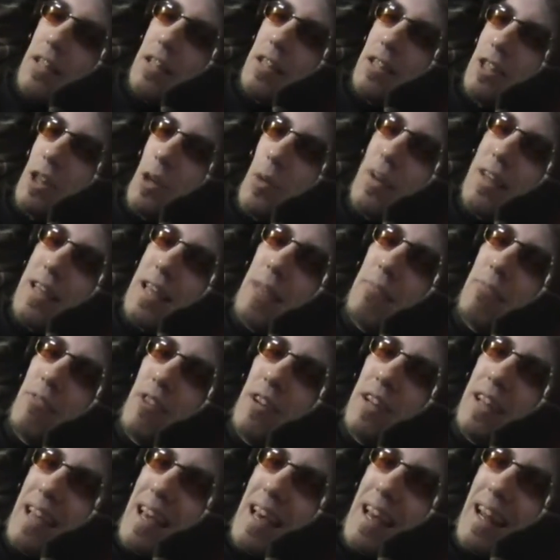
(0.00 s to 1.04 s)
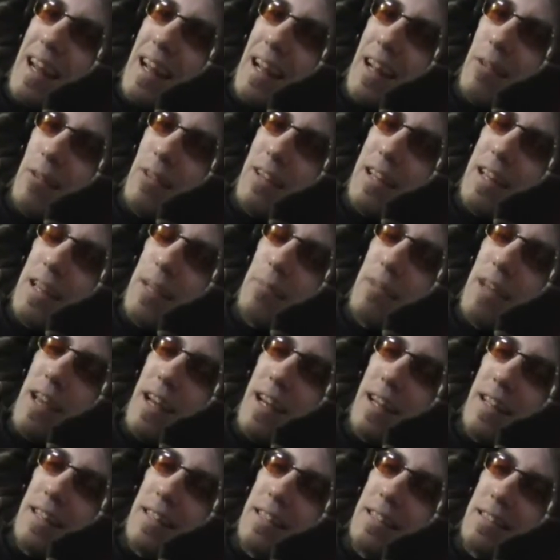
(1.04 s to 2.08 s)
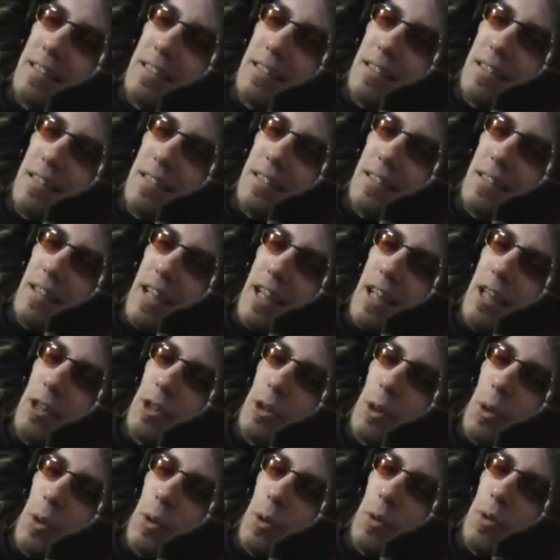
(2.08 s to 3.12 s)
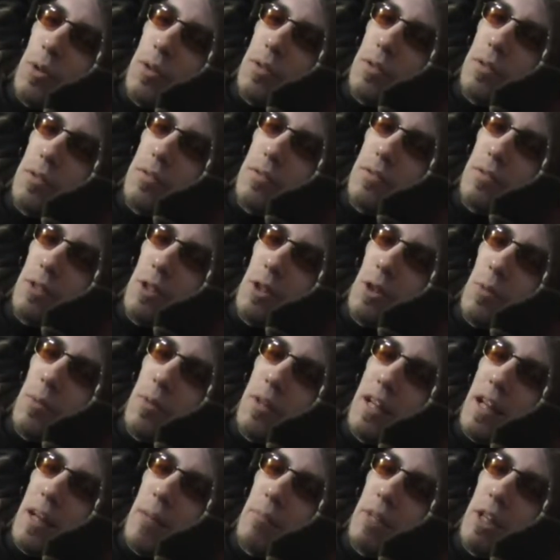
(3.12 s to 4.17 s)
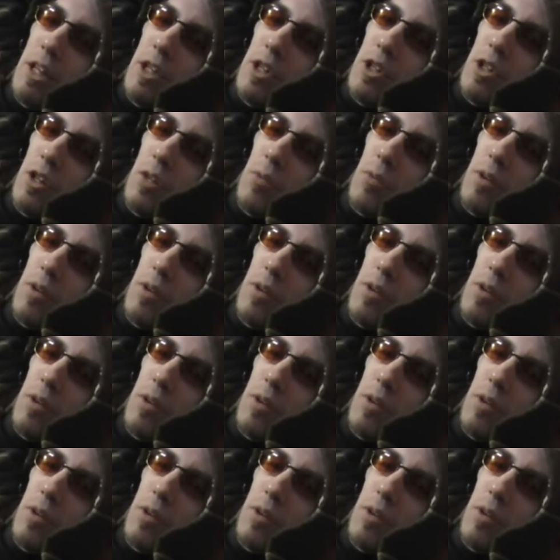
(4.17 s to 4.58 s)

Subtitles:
So we keep forgetting. We keep getting this age-old human amnesia.